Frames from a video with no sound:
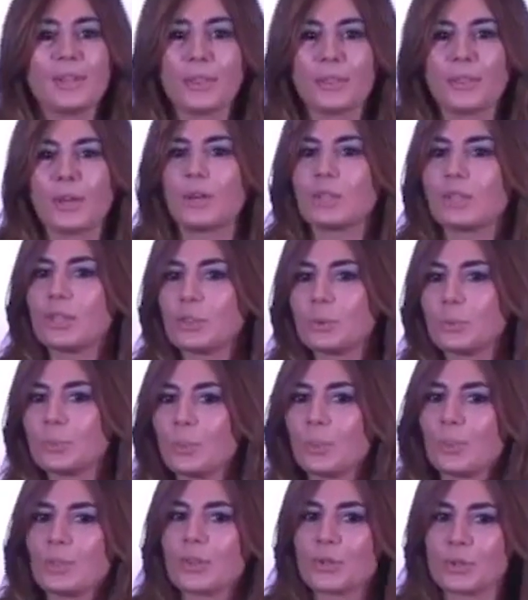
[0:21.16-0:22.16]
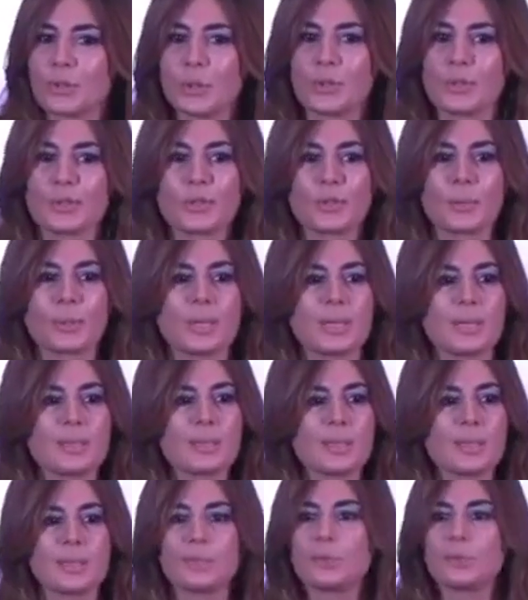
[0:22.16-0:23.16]
thought it was not so
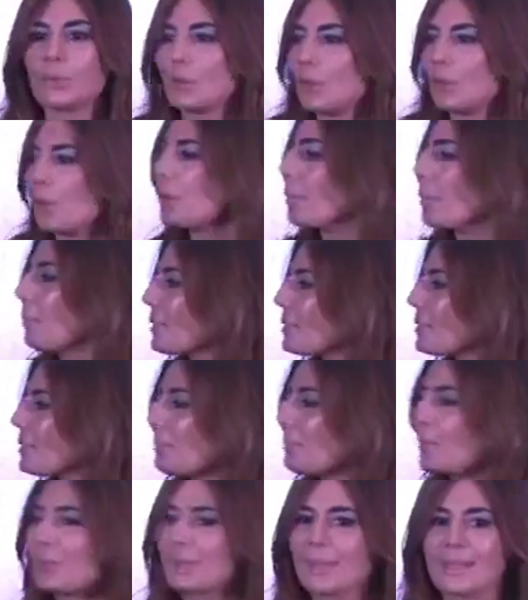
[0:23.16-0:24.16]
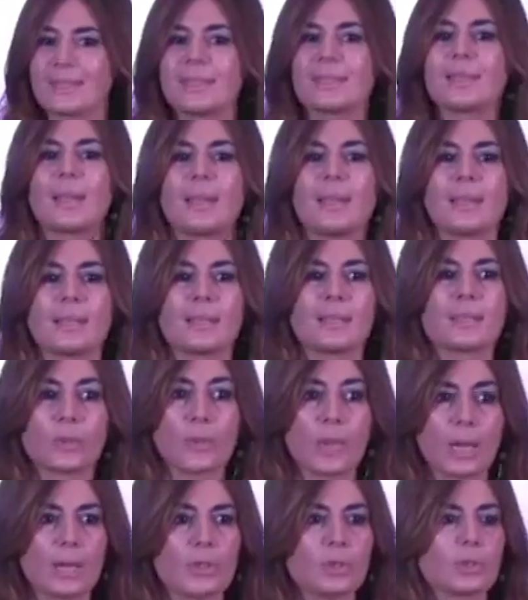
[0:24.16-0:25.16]
easy to talk about semiotics in this
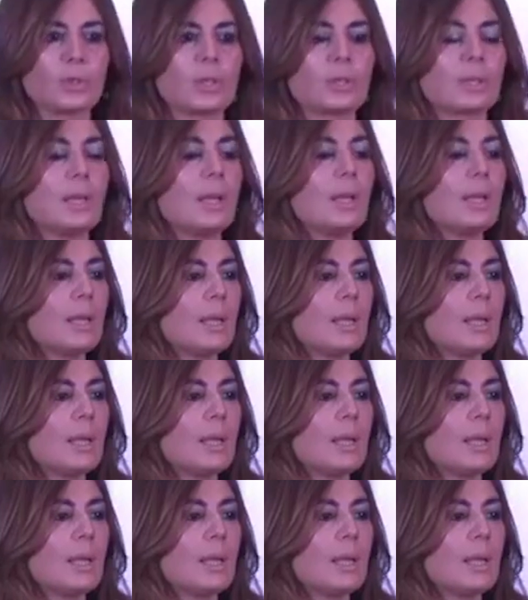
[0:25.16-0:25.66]
occasion.